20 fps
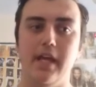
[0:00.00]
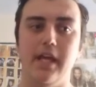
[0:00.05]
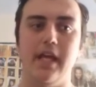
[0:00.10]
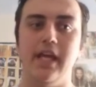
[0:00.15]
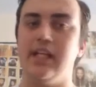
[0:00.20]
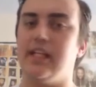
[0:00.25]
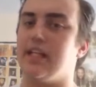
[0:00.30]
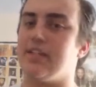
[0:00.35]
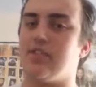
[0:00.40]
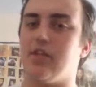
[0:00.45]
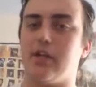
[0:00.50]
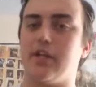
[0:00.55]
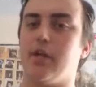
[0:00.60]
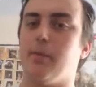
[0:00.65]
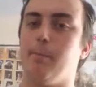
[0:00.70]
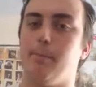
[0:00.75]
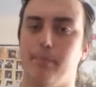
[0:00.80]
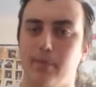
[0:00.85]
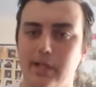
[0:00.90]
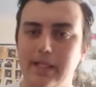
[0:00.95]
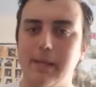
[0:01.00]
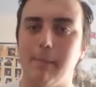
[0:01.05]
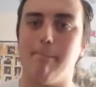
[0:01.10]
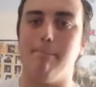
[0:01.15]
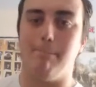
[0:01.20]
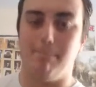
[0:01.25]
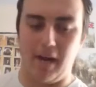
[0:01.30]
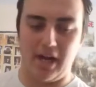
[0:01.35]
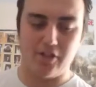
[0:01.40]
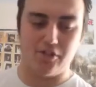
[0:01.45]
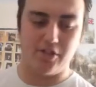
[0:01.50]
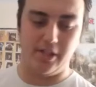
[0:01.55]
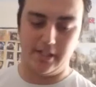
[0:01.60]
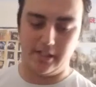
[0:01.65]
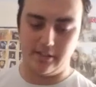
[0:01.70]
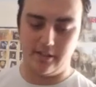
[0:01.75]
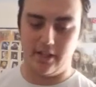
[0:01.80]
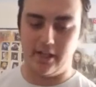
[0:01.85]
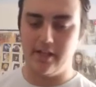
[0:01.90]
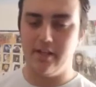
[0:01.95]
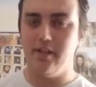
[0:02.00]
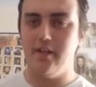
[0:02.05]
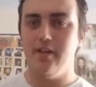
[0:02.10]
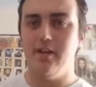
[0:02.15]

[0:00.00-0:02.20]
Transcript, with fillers: It gets a complete bashing. Like,